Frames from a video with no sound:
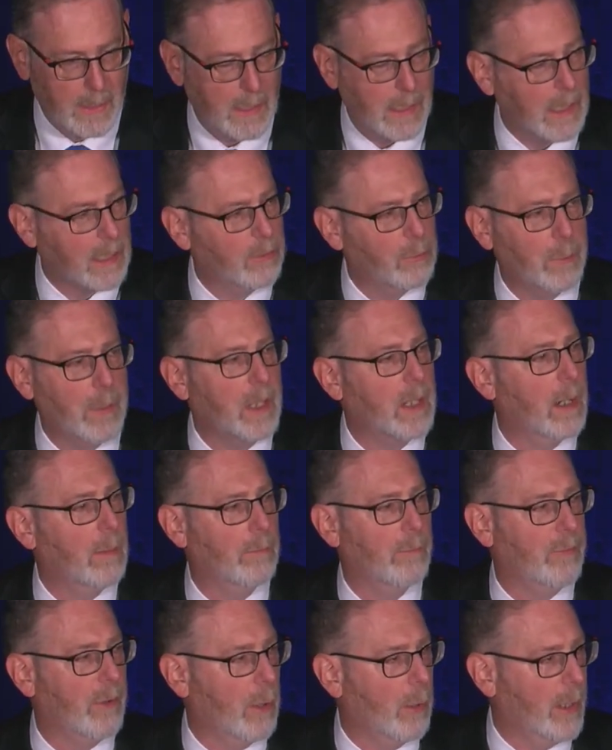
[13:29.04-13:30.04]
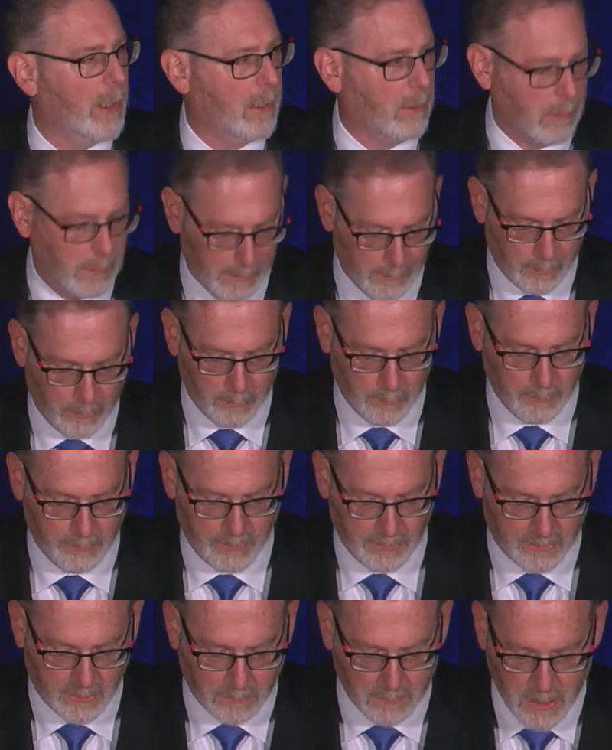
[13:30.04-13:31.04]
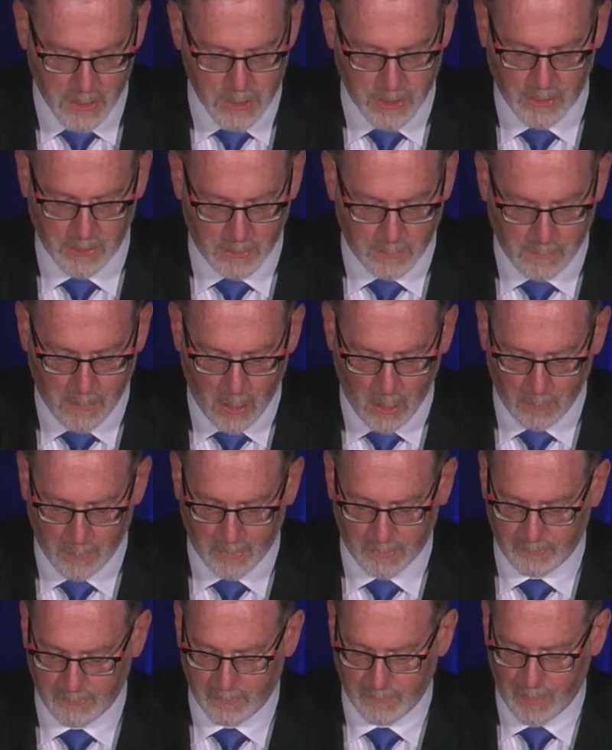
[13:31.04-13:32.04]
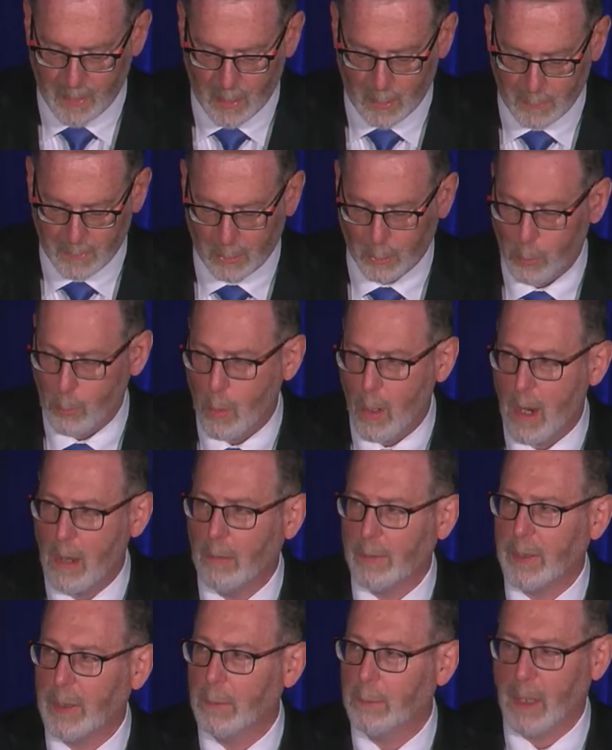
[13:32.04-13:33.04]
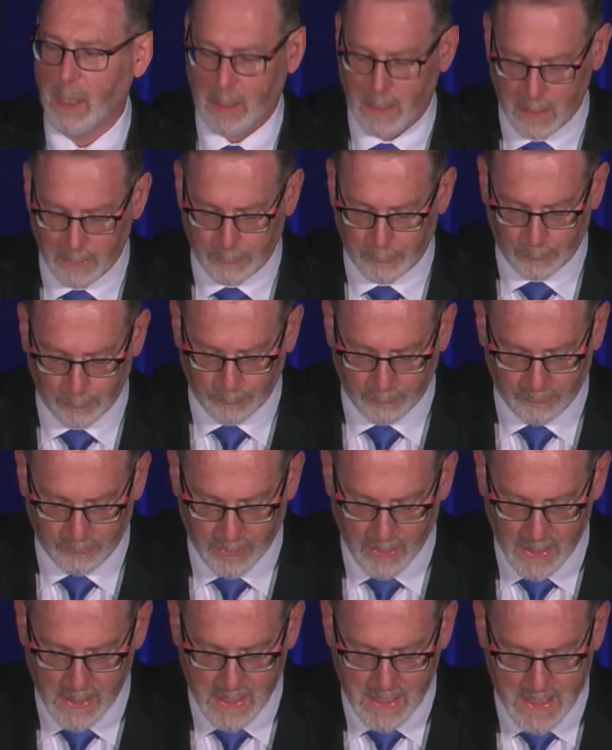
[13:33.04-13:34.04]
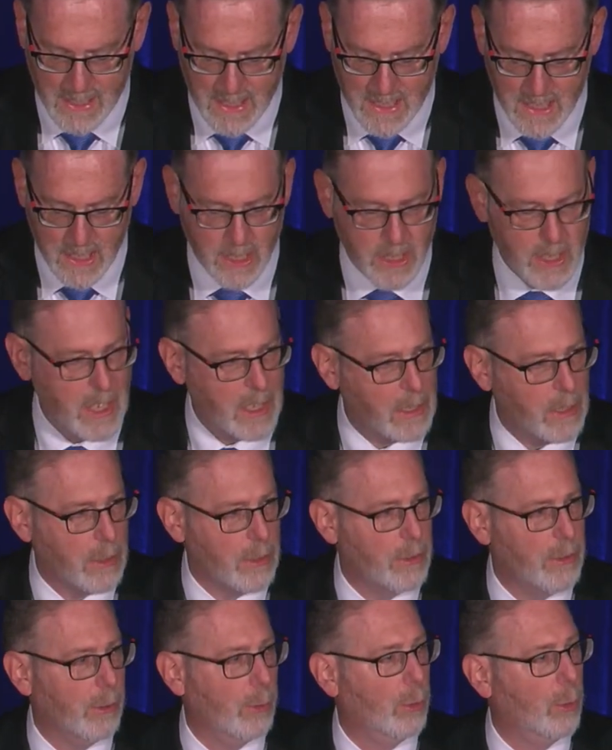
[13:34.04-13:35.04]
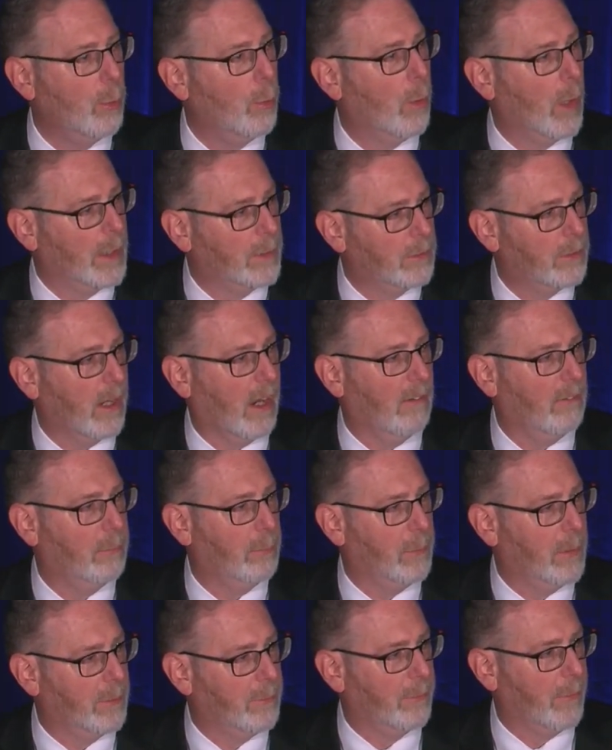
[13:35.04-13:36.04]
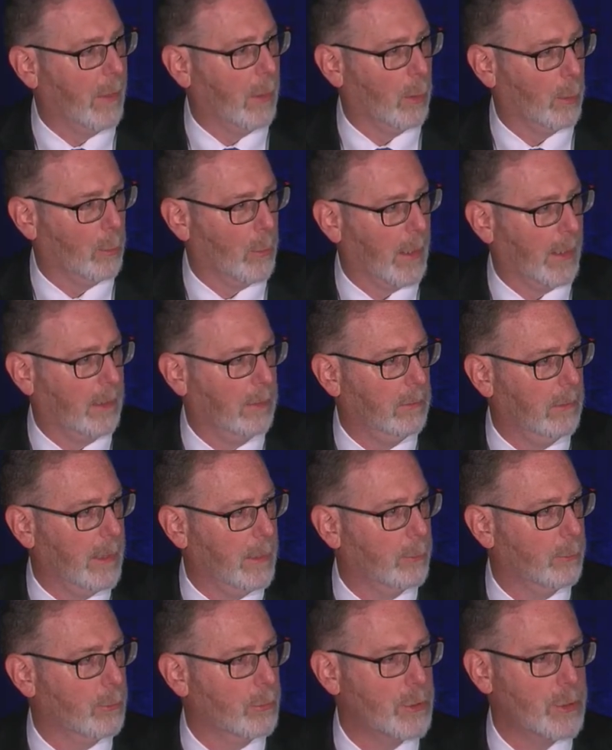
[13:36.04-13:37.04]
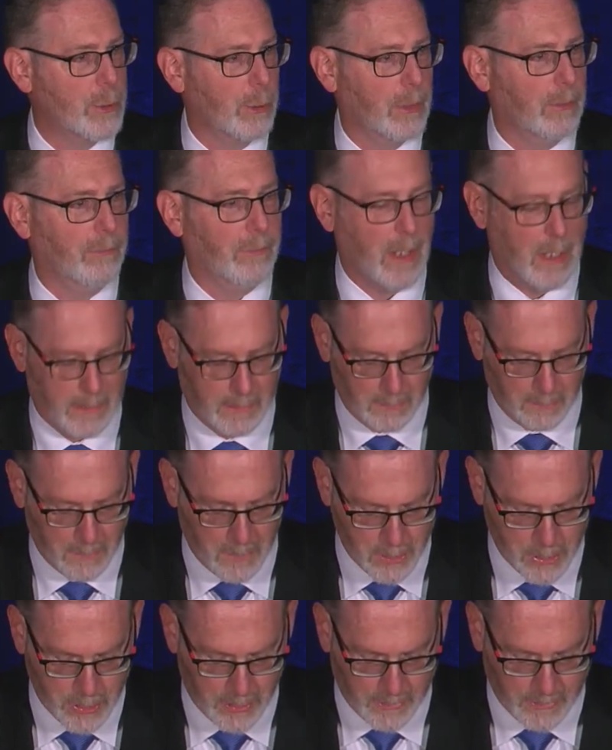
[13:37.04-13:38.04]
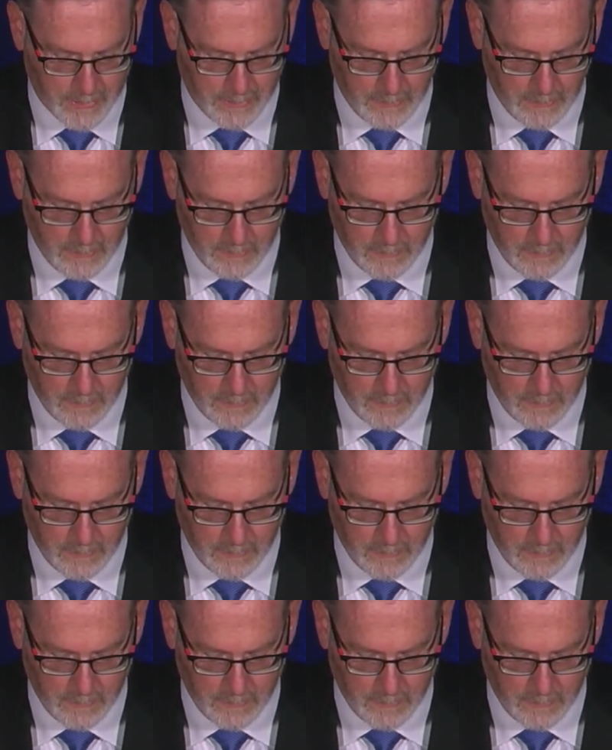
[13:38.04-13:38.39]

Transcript: It's become very clear that the Michigan Department of Environmental Quality, among others, didn't do what tough but fair regulators should have done in Michigan.